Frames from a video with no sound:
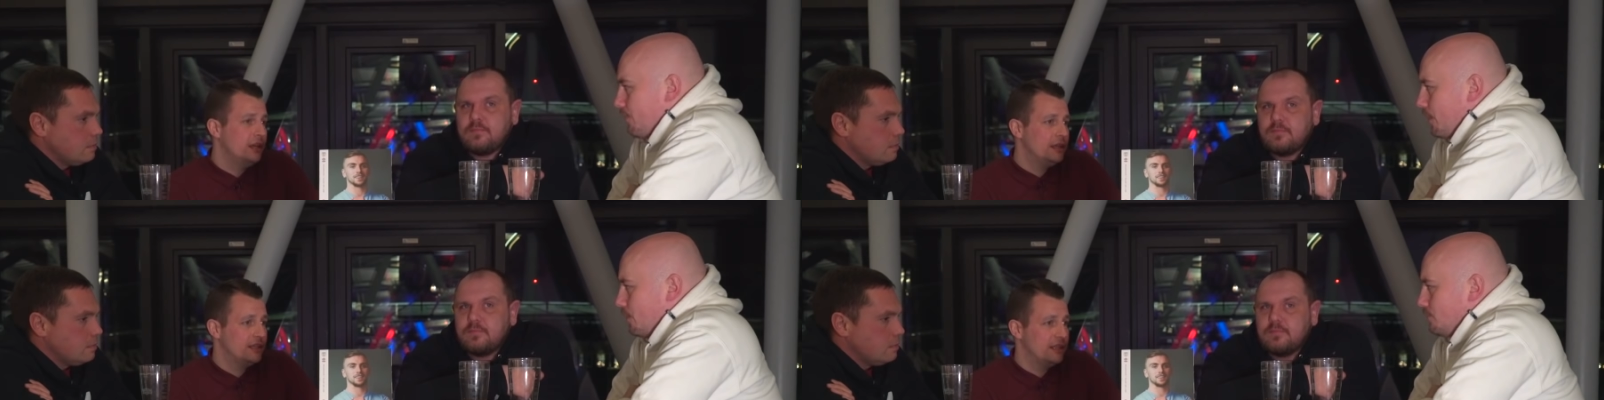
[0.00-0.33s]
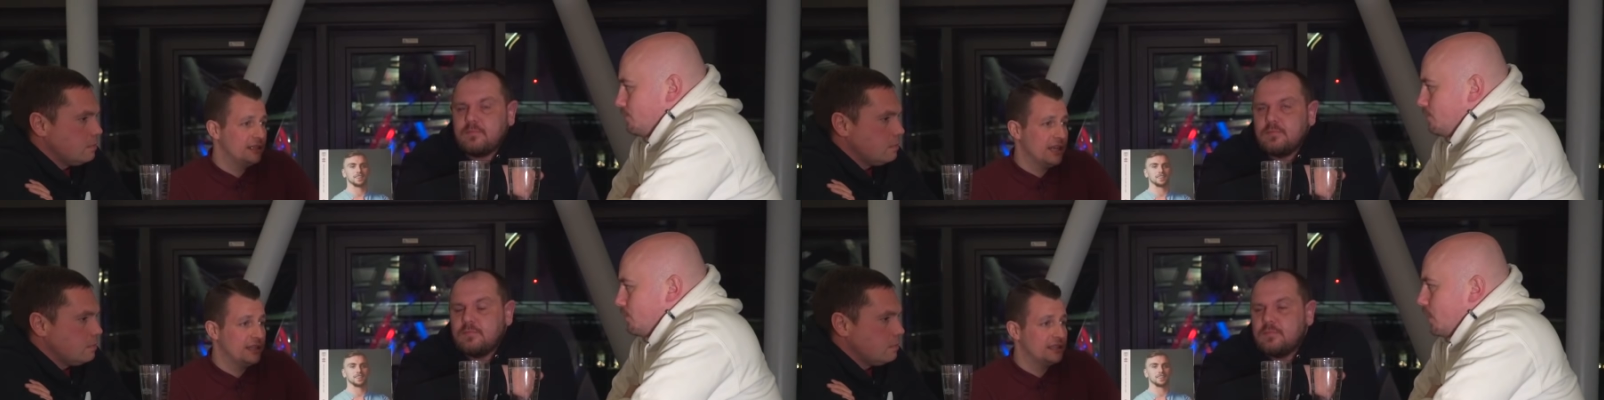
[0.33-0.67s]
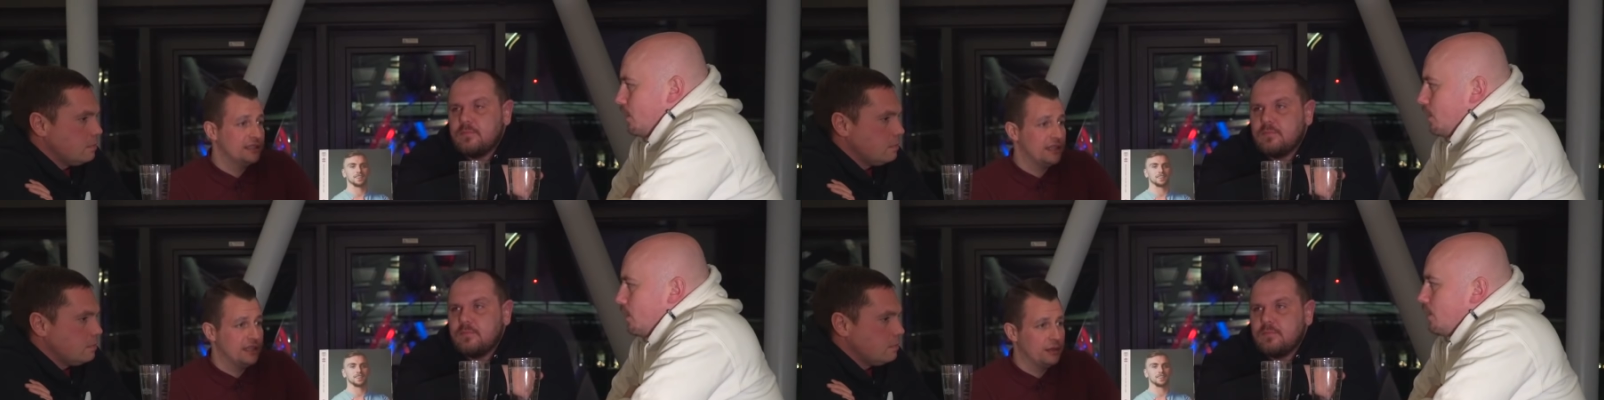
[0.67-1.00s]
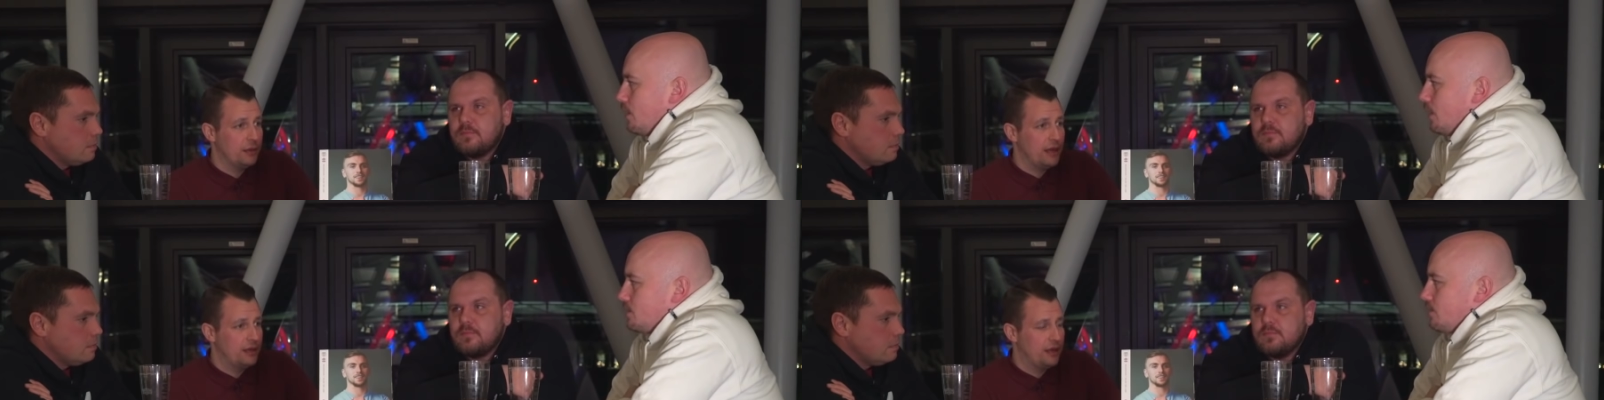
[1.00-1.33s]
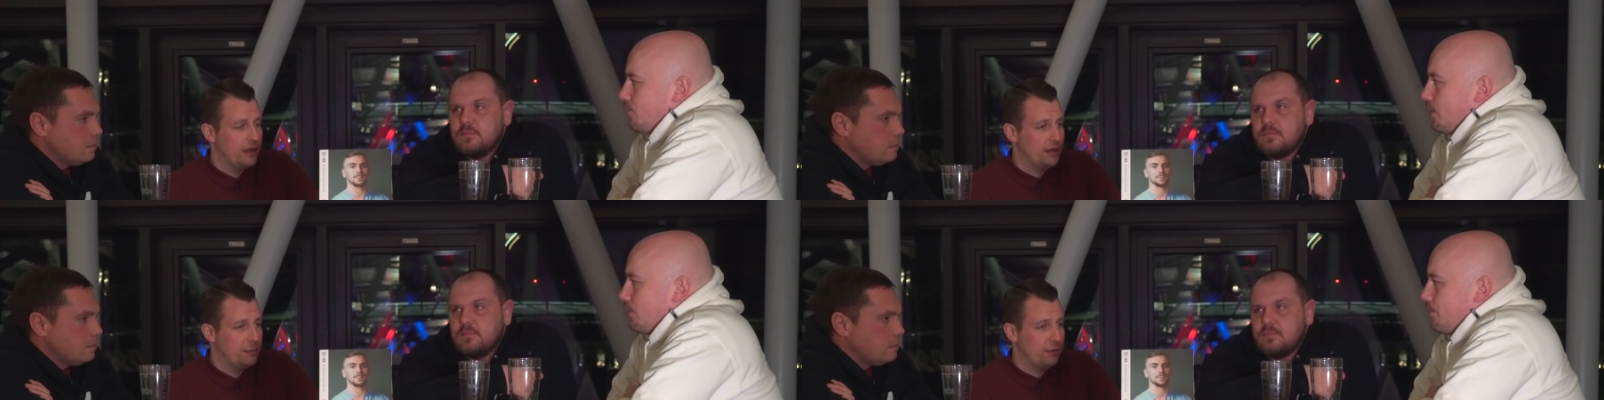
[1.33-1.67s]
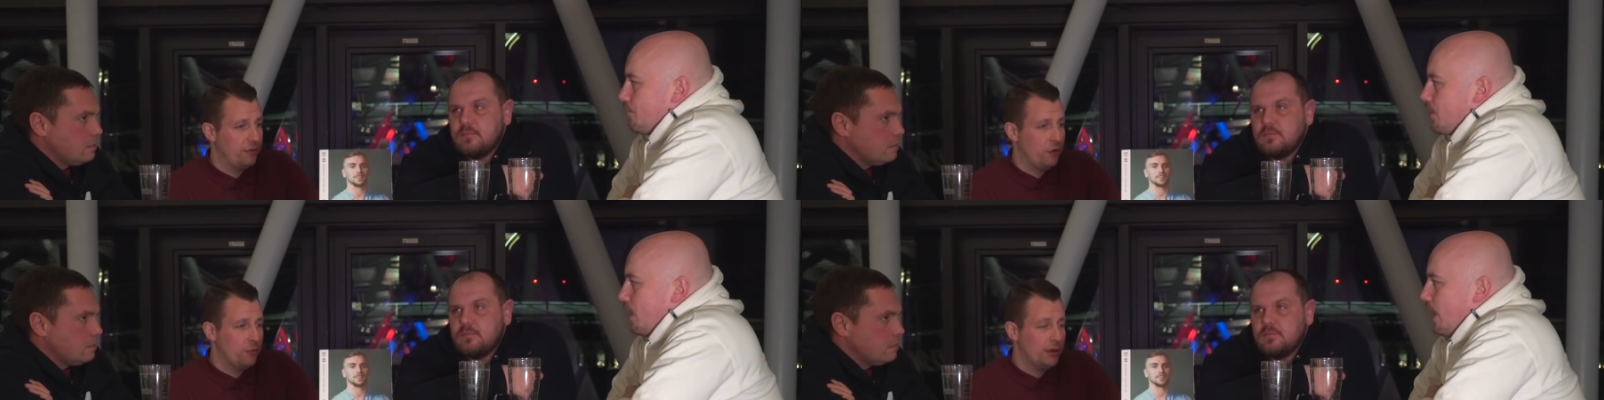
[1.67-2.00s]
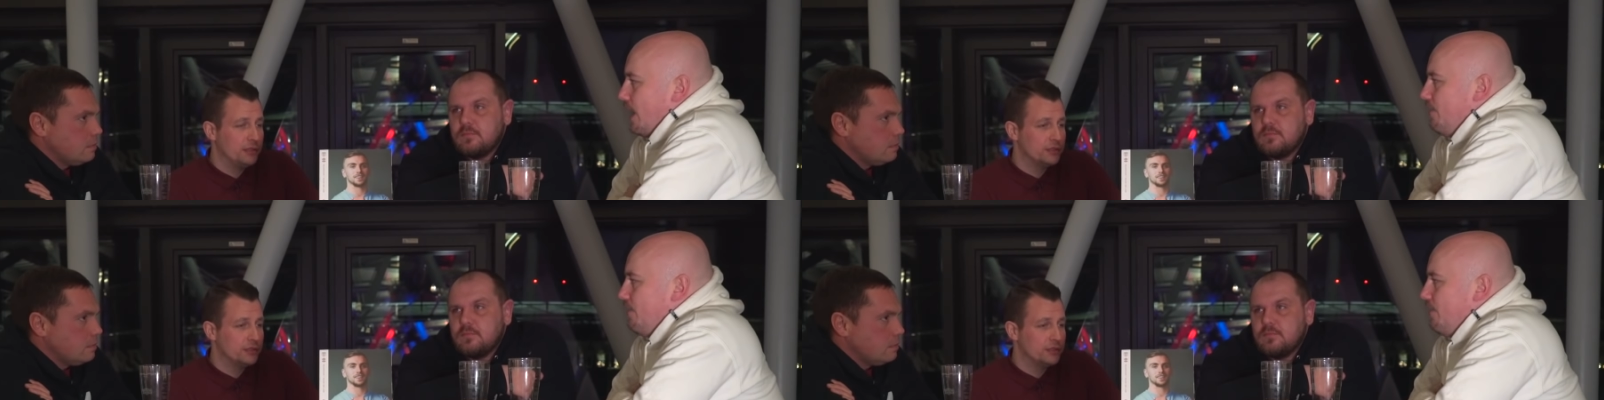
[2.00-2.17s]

Speaker 1: this intensity and the, the, performance.